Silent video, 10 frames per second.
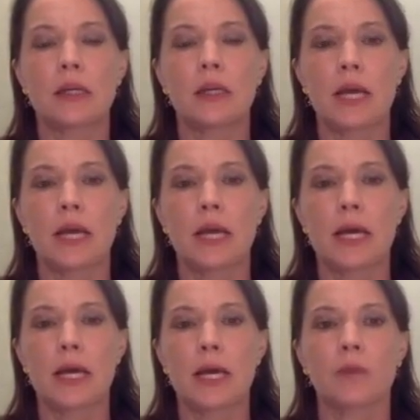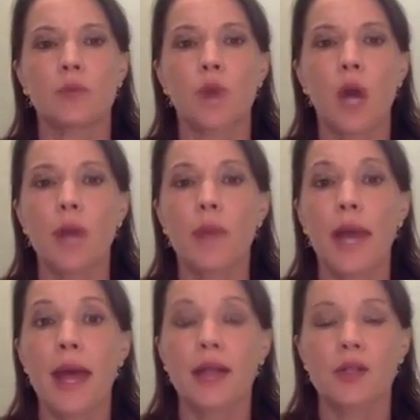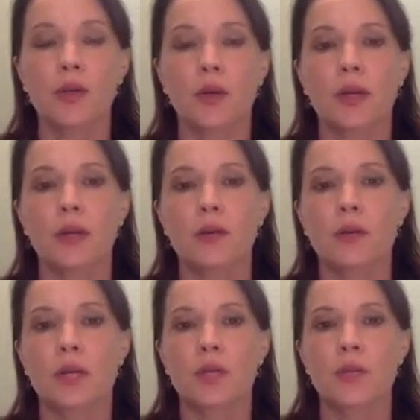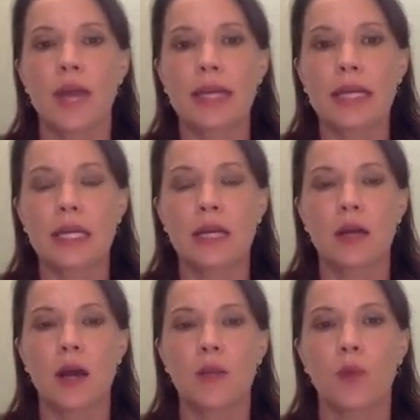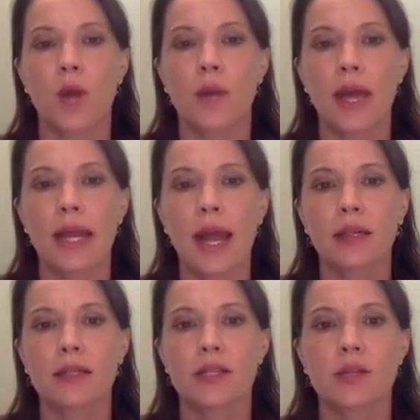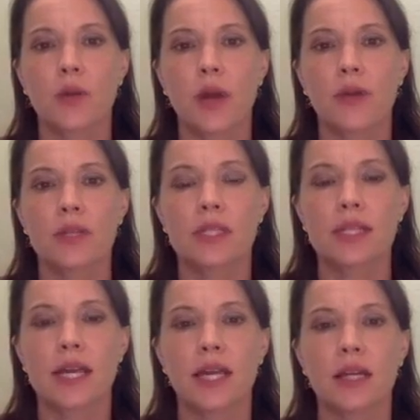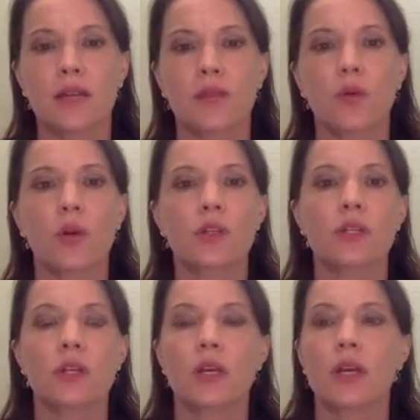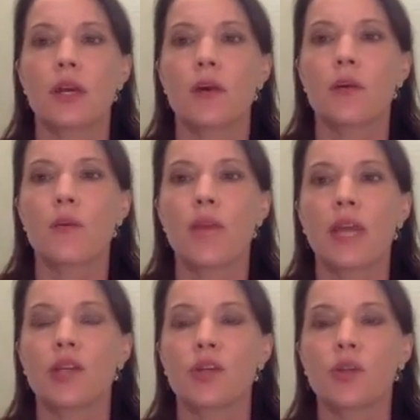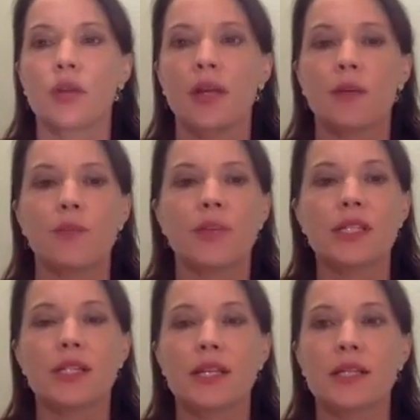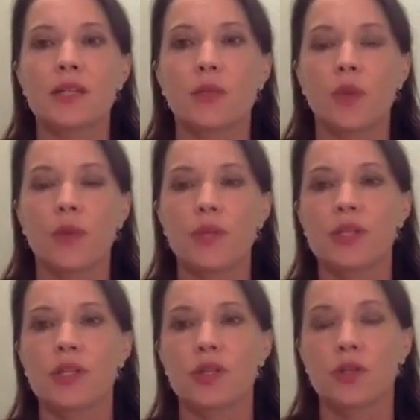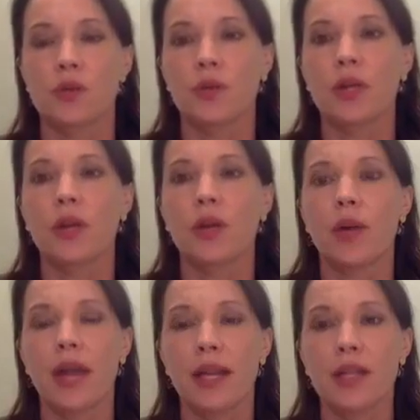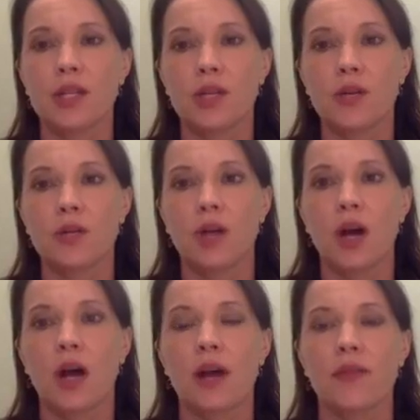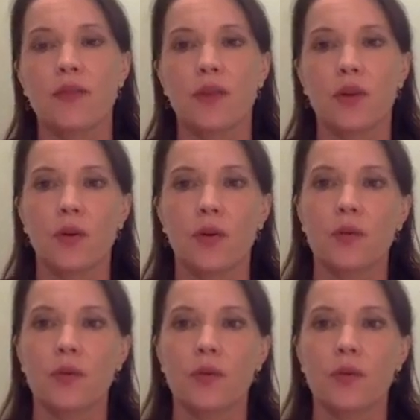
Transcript: broadband, so expanding broadband access throughout the state. And of course, making sure that when businesses are relocating to Utah, if they're